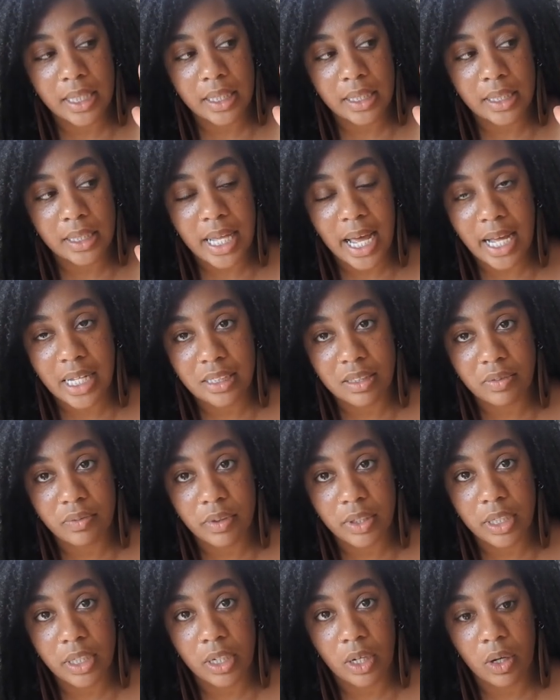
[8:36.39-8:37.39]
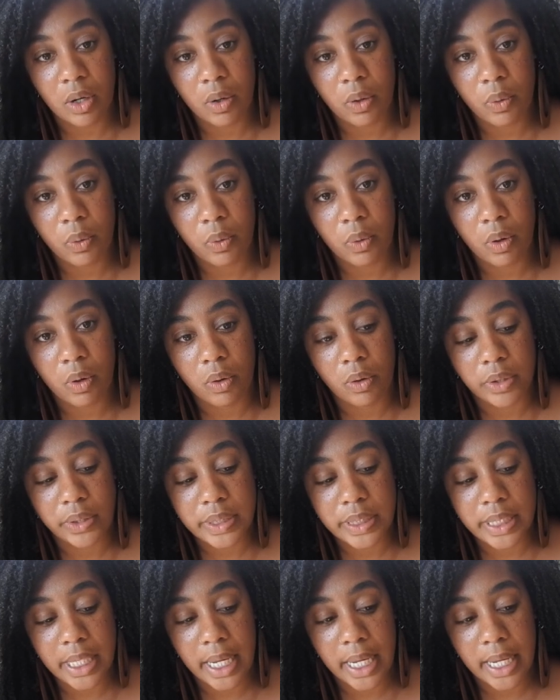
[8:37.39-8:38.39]
last video were
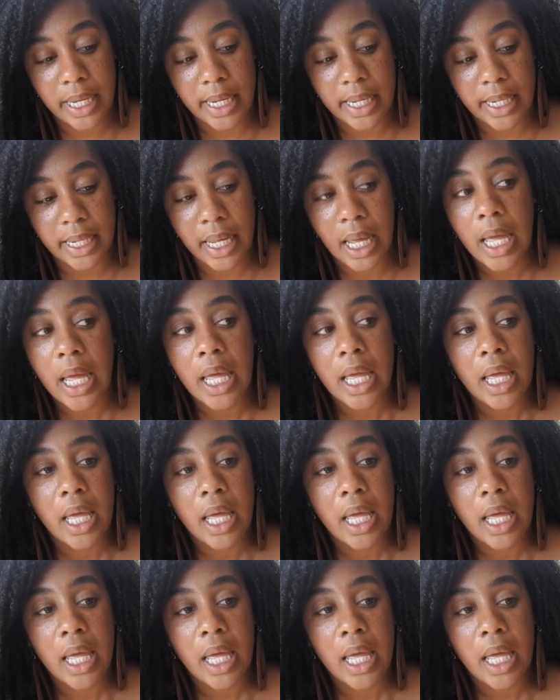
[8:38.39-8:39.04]
saying